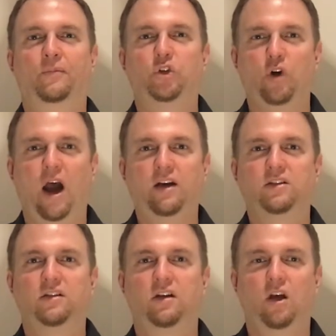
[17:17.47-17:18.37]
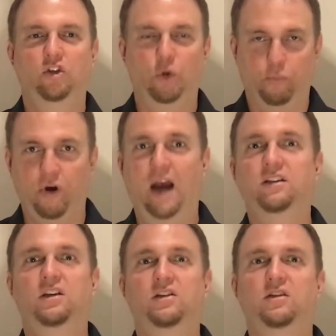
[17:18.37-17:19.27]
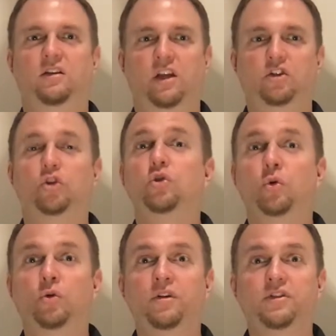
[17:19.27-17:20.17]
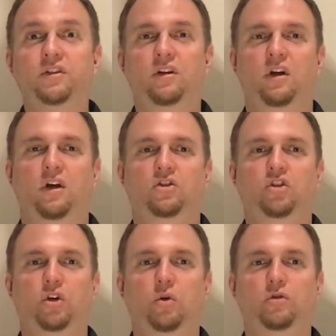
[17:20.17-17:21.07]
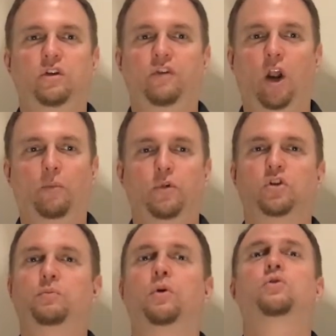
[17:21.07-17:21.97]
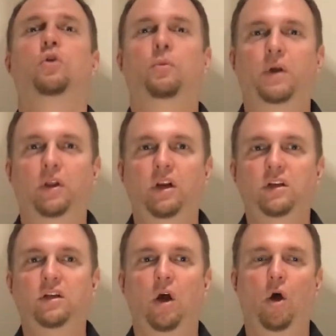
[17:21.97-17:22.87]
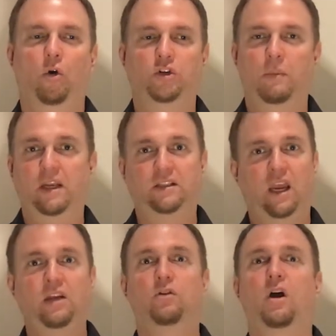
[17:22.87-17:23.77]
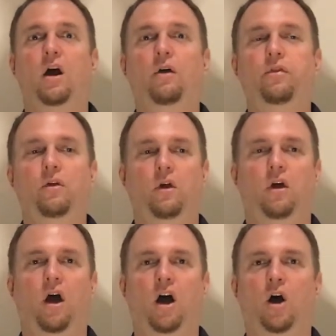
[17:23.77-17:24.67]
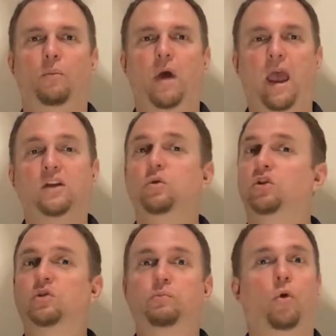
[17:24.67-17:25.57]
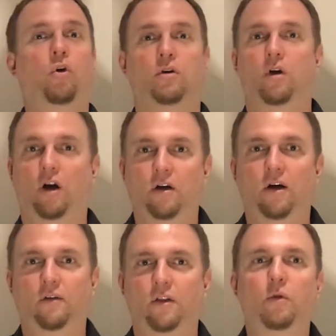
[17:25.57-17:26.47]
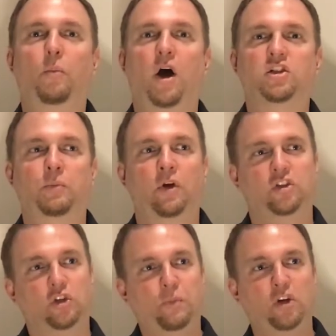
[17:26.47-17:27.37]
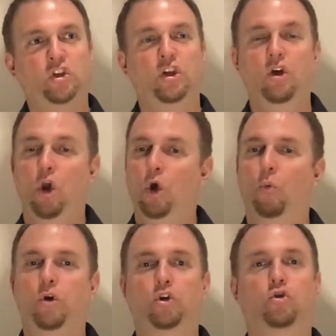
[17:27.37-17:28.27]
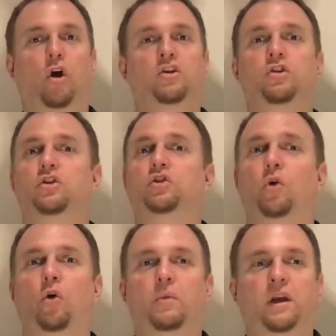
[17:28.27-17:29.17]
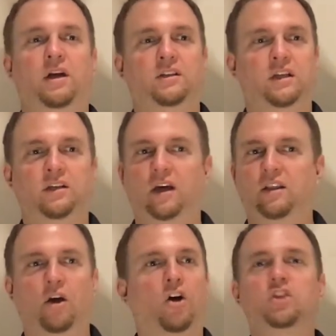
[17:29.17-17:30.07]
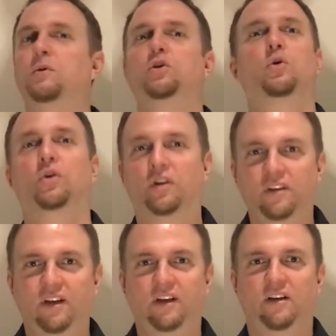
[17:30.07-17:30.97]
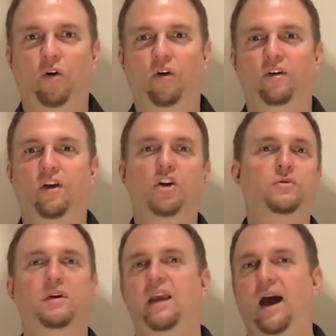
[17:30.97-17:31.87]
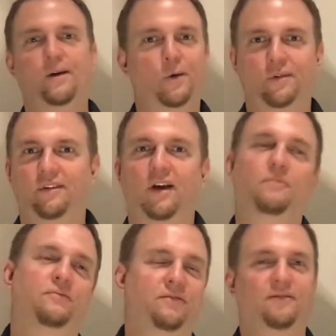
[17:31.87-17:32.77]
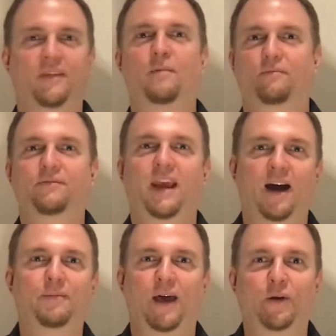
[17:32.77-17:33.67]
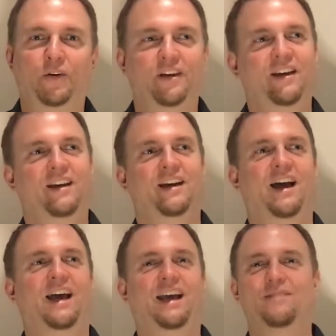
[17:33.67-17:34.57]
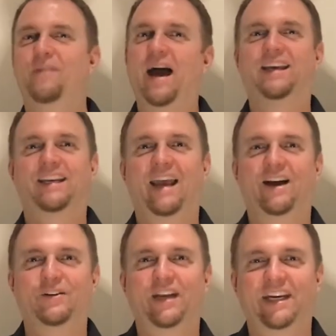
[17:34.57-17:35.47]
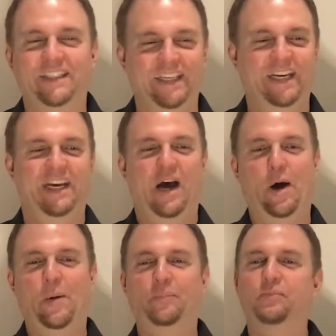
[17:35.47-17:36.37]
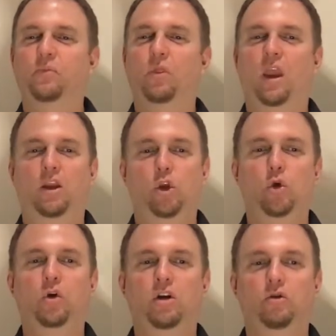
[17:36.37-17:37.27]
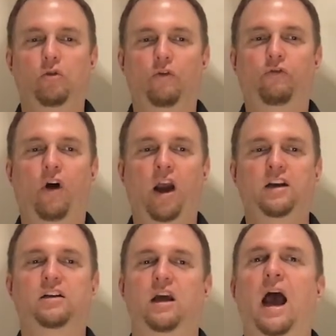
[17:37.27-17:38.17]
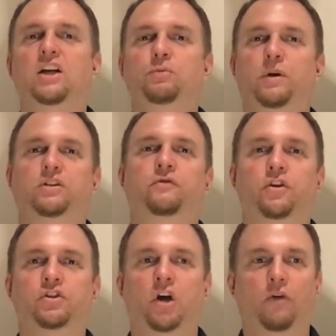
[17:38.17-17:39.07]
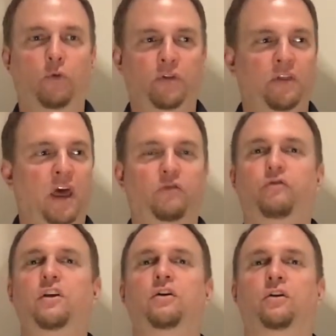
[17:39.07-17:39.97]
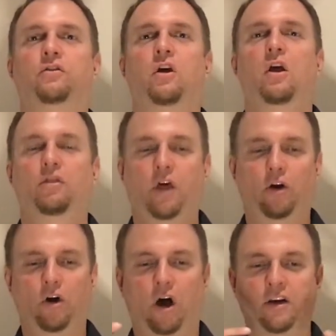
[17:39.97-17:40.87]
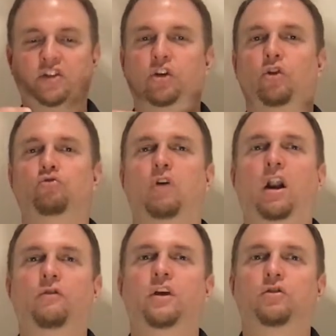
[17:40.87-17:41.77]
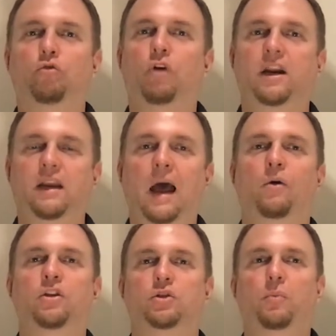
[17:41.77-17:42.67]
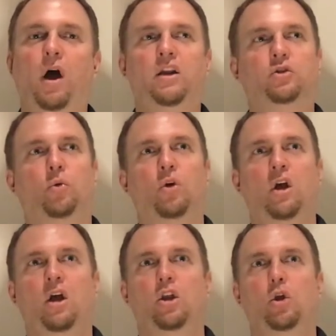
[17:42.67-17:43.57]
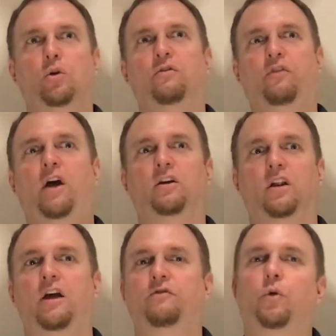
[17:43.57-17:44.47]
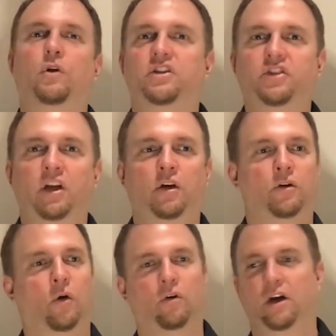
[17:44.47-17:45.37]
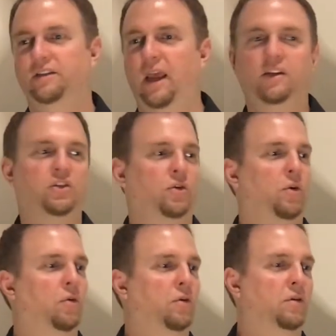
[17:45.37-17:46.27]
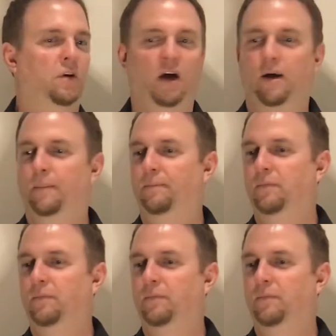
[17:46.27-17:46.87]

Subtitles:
tracks to practice. These are tools to develop your spiritual abilities, to maintain your health, and to explore the possibilities, especially when you draw into the soul, because it's like the ultimate Google or the ultimate Yahoo. I'm that old. Back in Yahoo days. You can find aspects of yourself within that field that are not necessarily relevant right now in this body. So you can find a life where you're a singer or a dancer or a